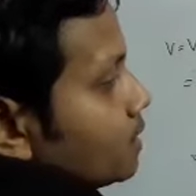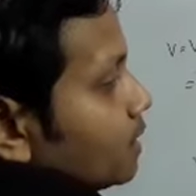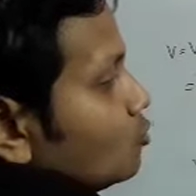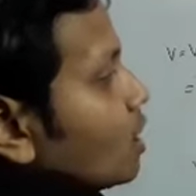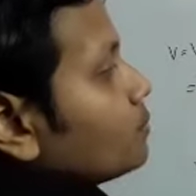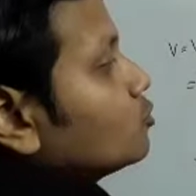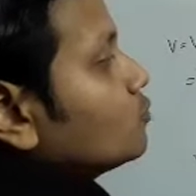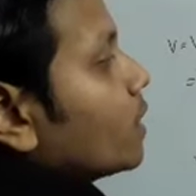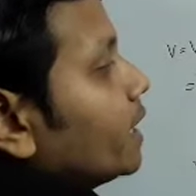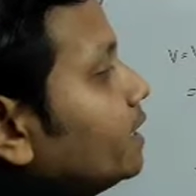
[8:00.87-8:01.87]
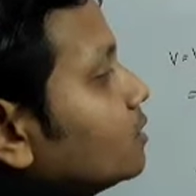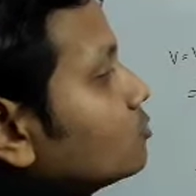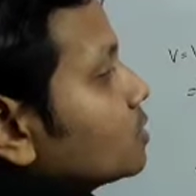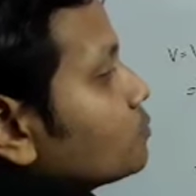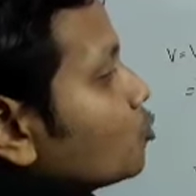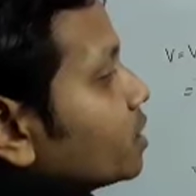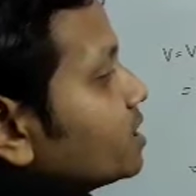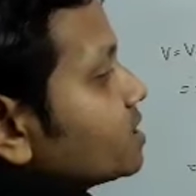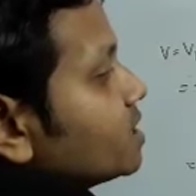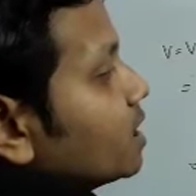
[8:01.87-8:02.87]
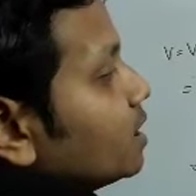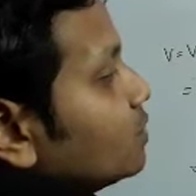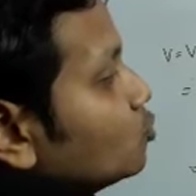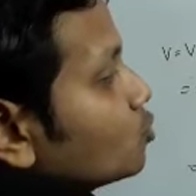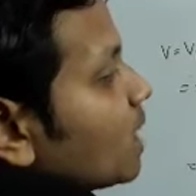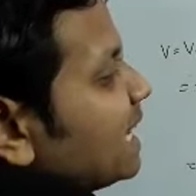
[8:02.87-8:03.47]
you have to find out the potential due to the